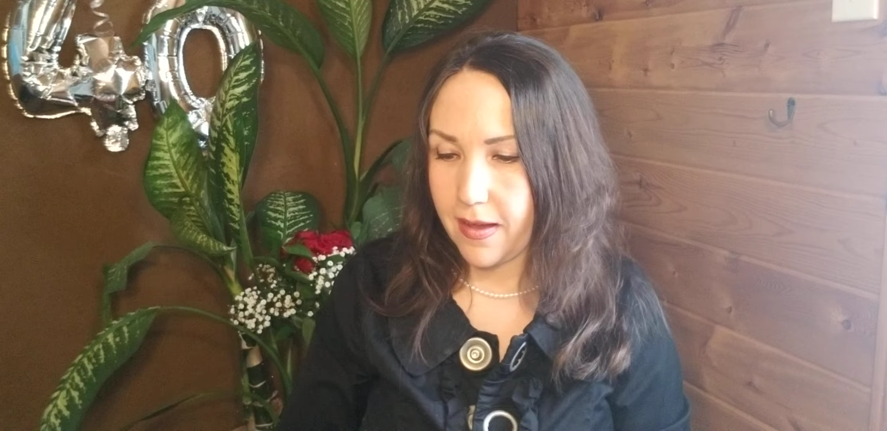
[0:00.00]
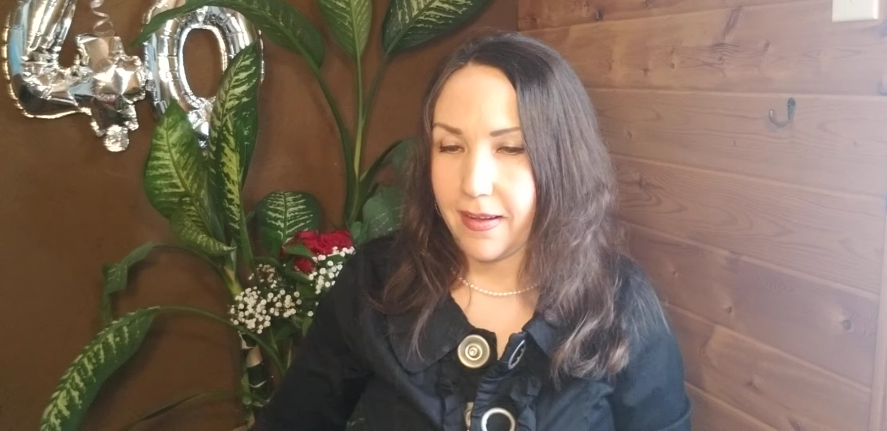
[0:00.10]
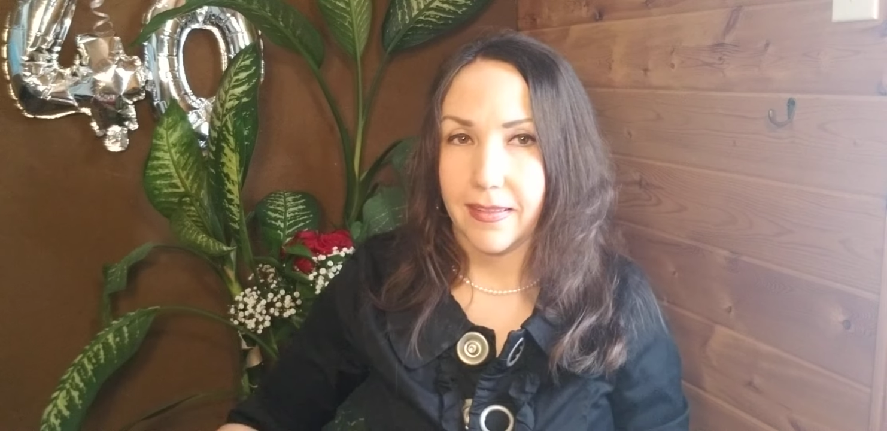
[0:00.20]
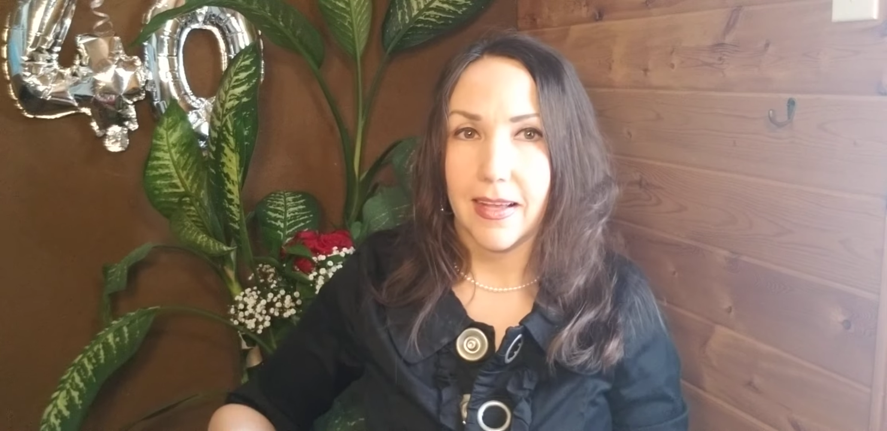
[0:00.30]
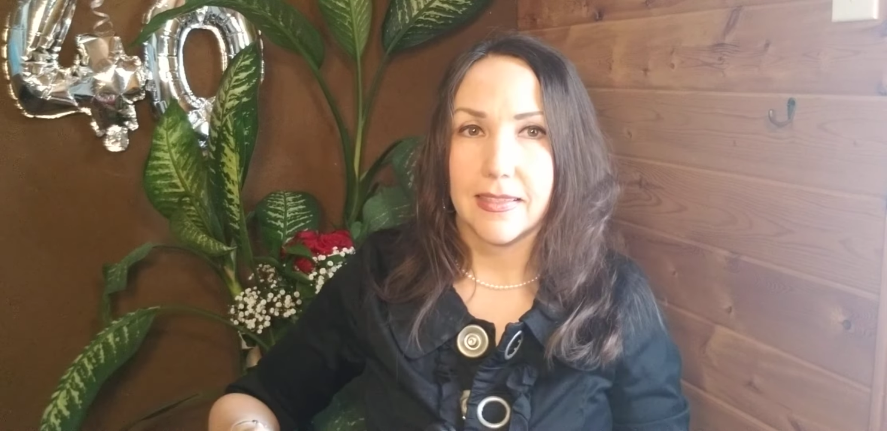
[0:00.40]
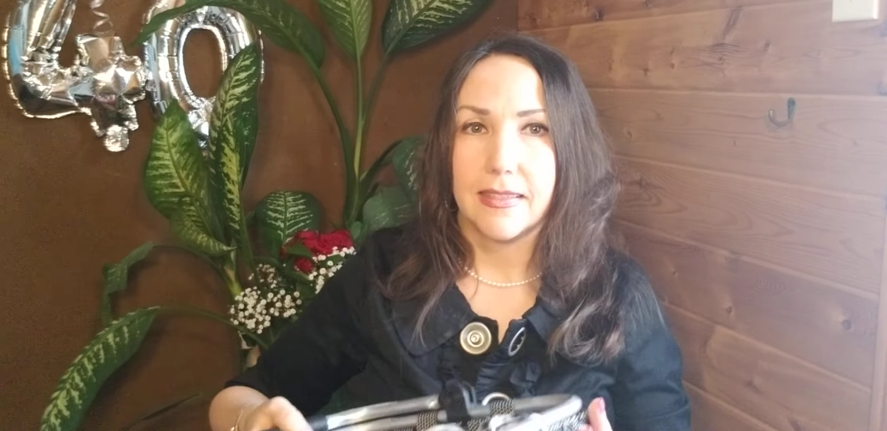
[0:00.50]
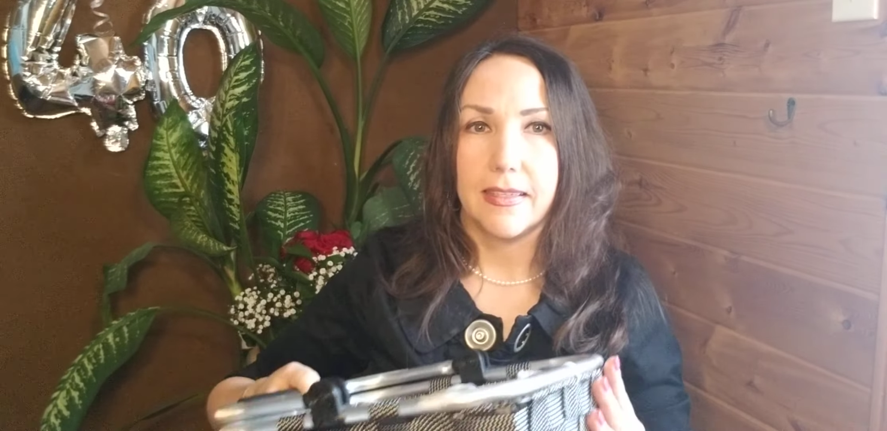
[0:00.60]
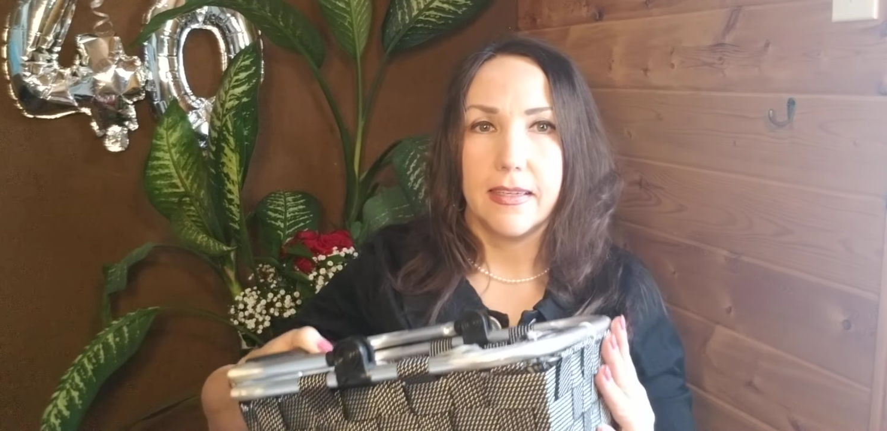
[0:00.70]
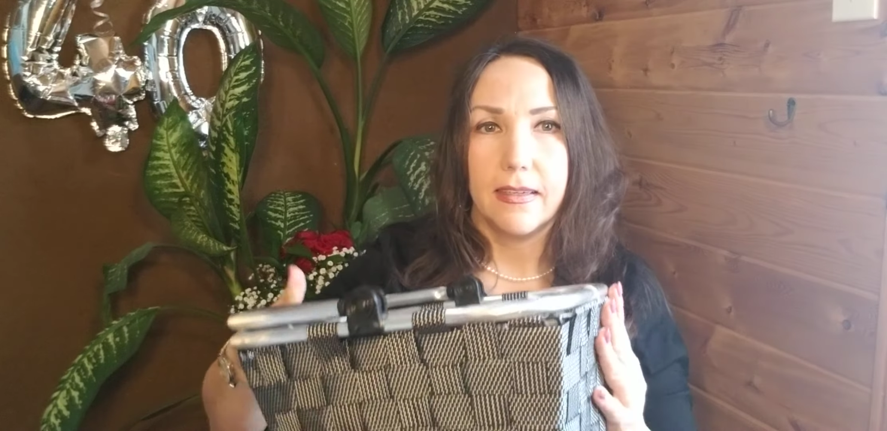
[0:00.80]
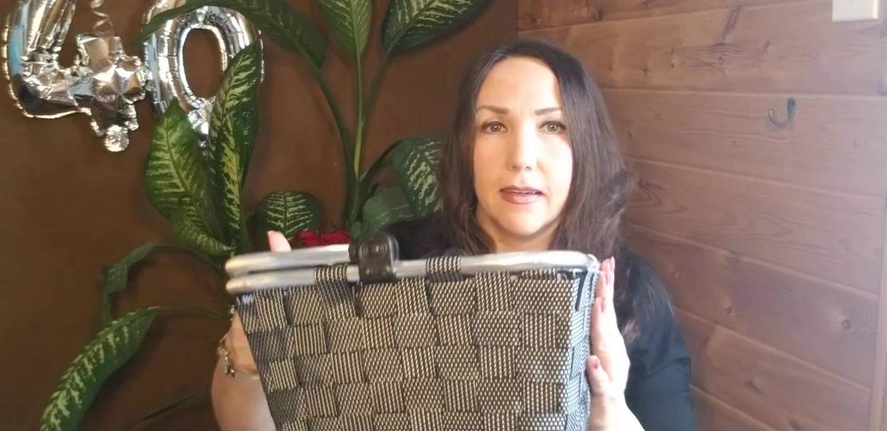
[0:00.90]
last
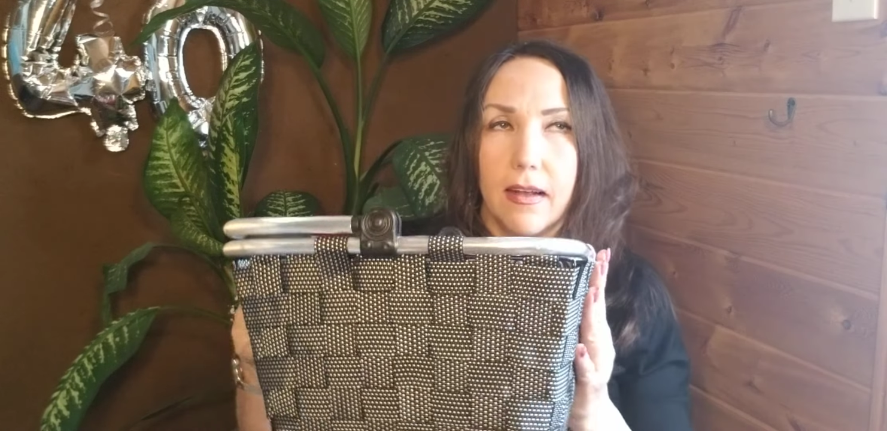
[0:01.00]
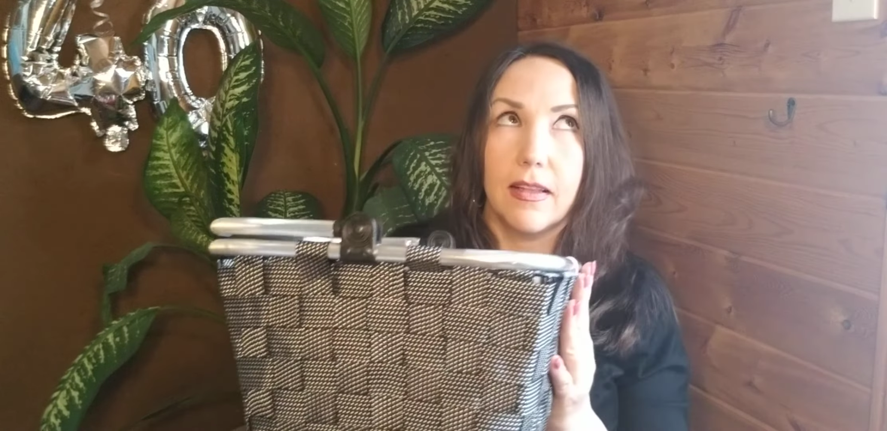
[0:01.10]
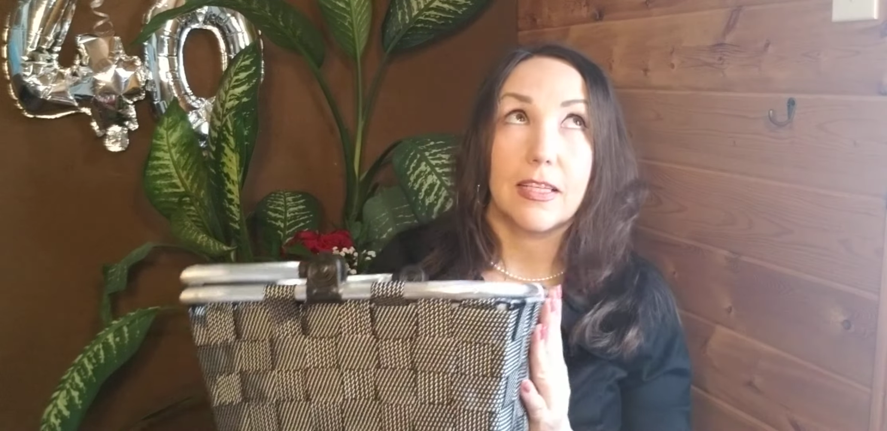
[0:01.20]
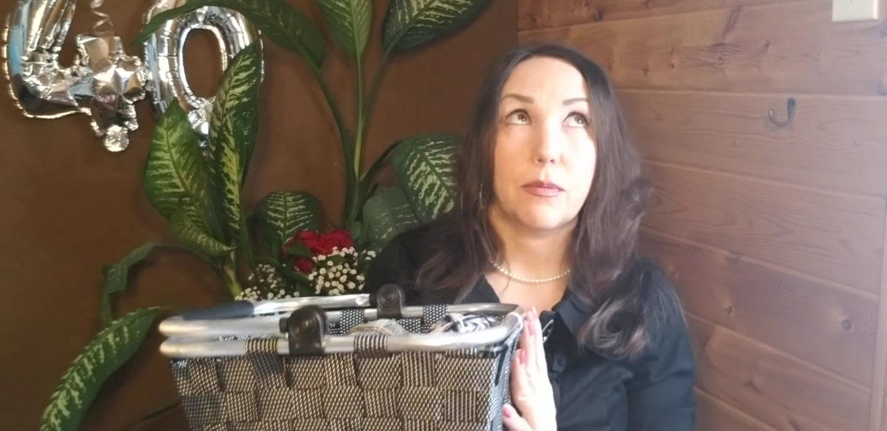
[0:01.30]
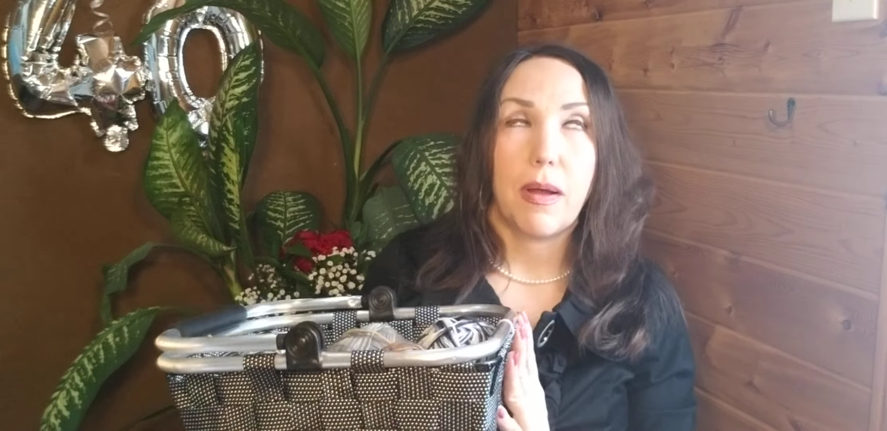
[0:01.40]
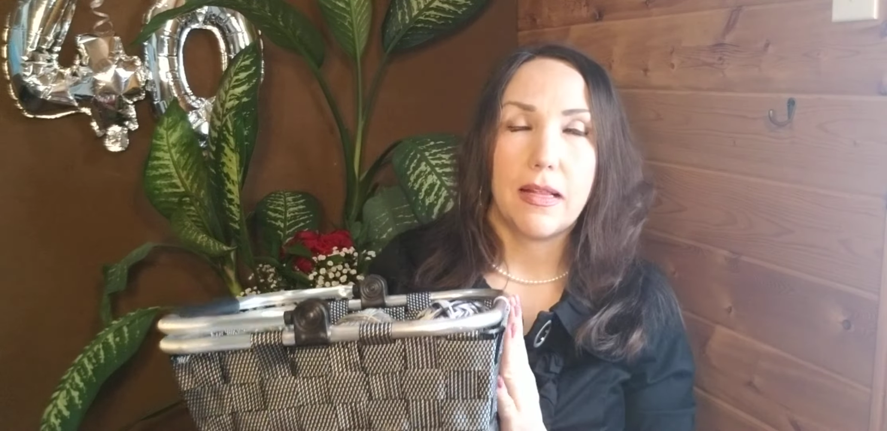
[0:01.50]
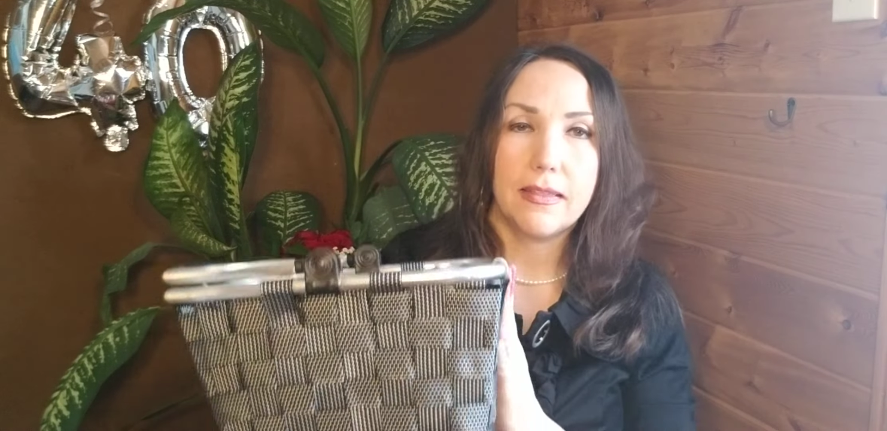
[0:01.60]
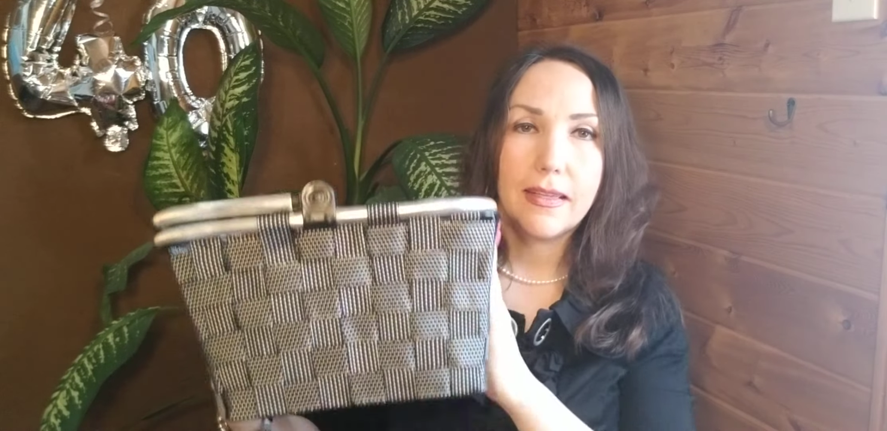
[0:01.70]
month.